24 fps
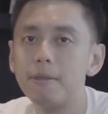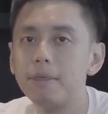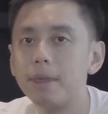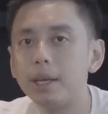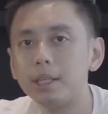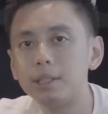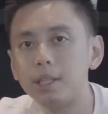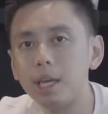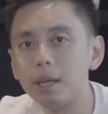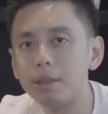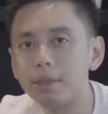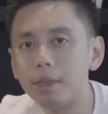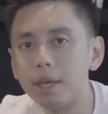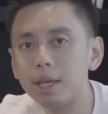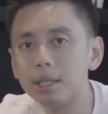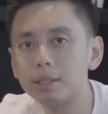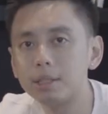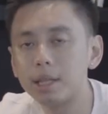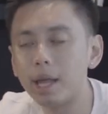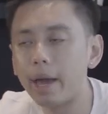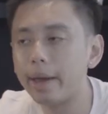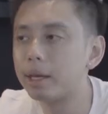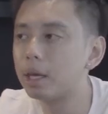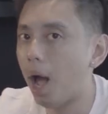They say
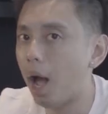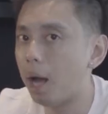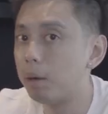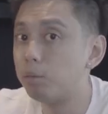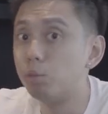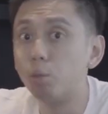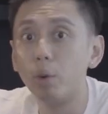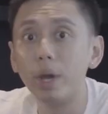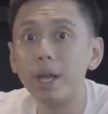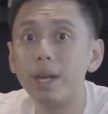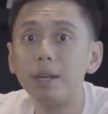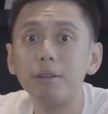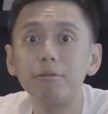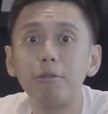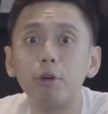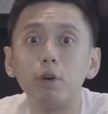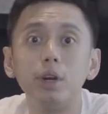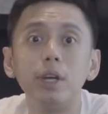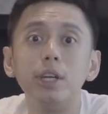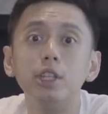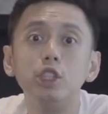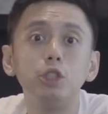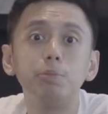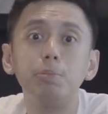things like, I'm waiting
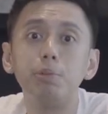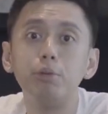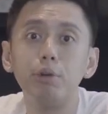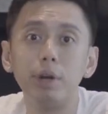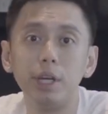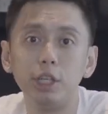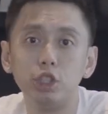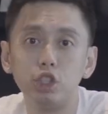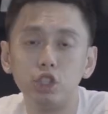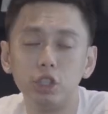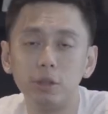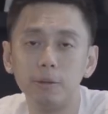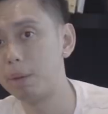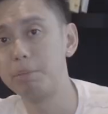for inspiration